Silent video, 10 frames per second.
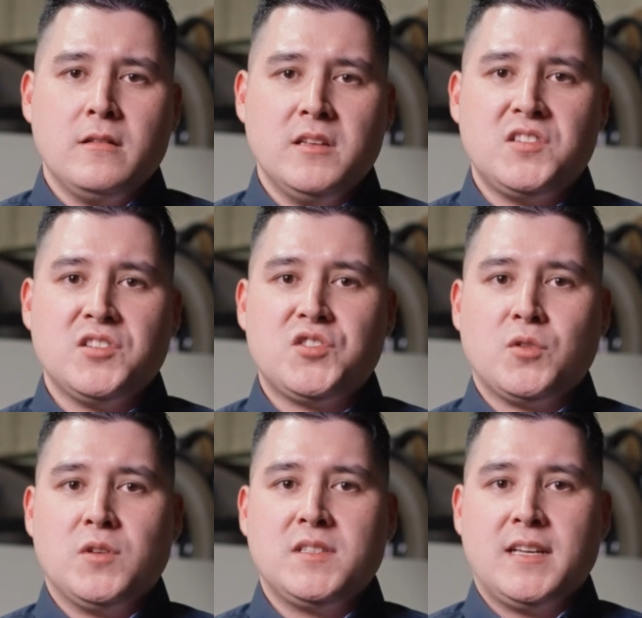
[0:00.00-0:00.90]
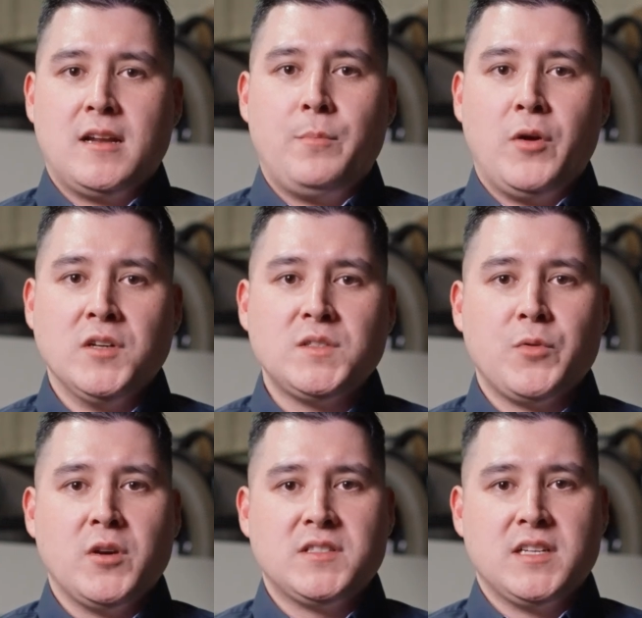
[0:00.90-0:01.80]
This ensures that our
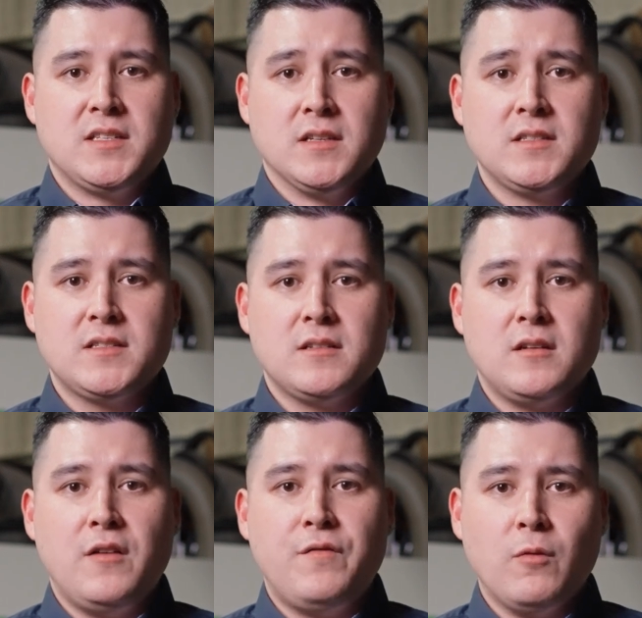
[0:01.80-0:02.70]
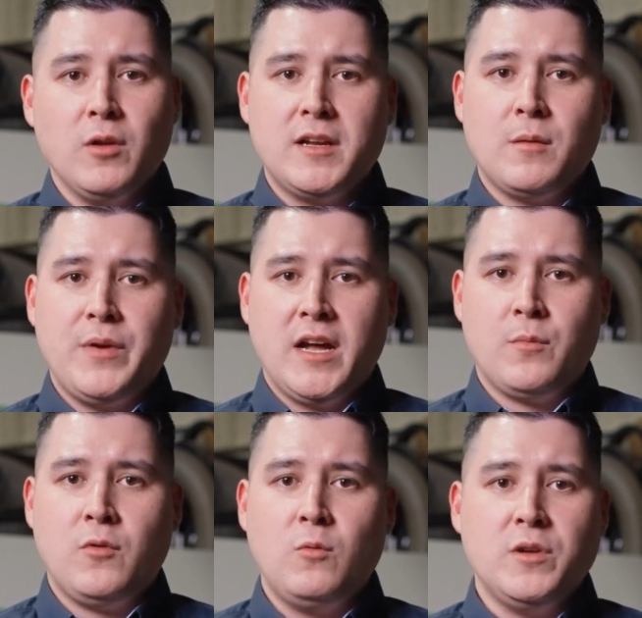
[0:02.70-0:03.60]
post-processors are fully
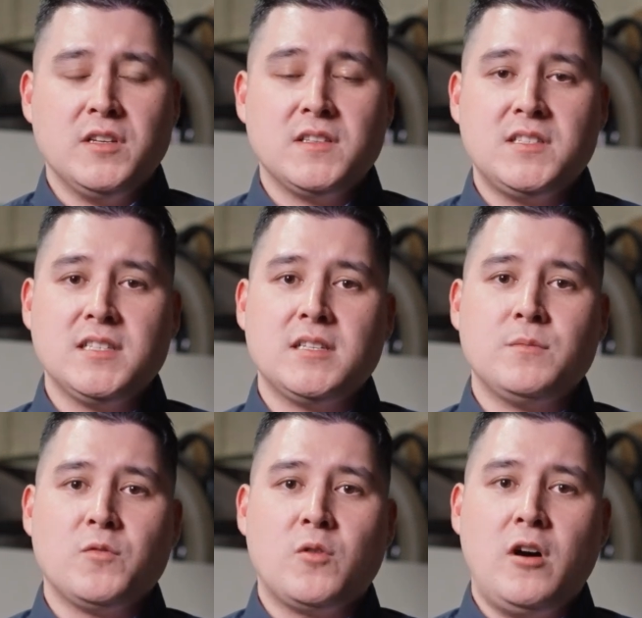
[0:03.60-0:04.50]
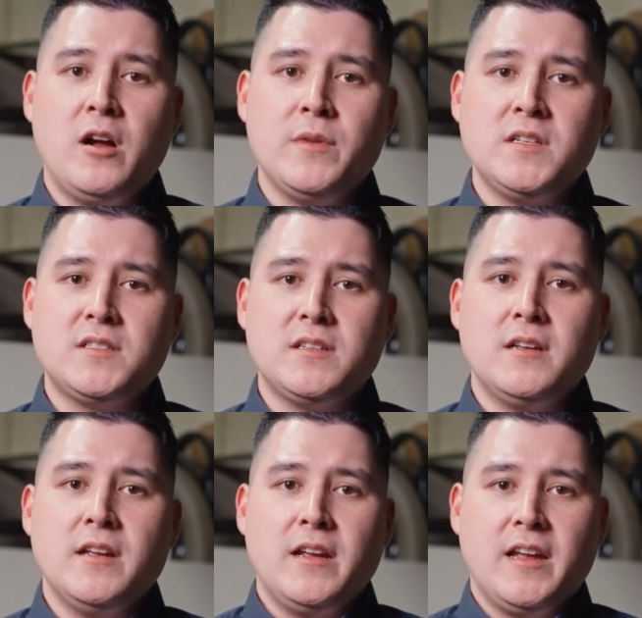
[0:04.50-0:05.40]
compatible with your system's requirements
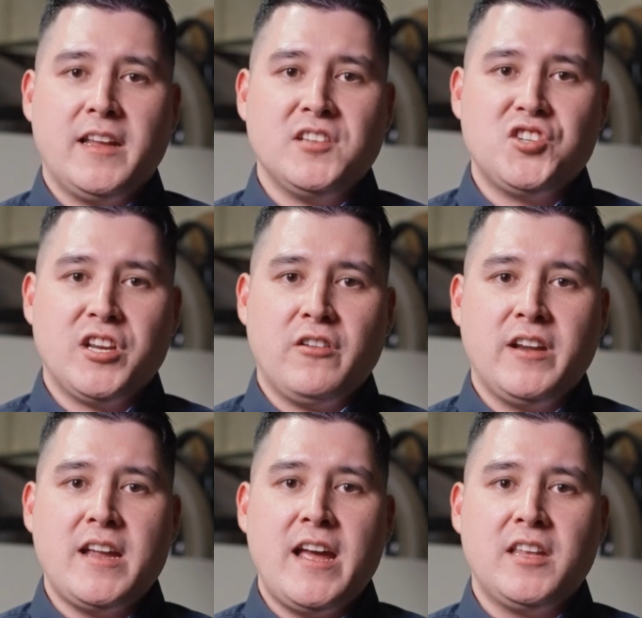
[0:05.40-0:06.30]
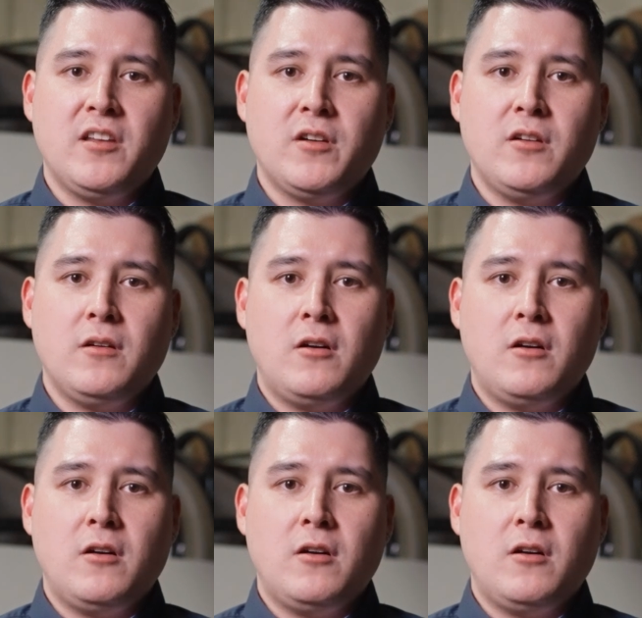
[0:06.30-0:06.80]
and can generate accurate,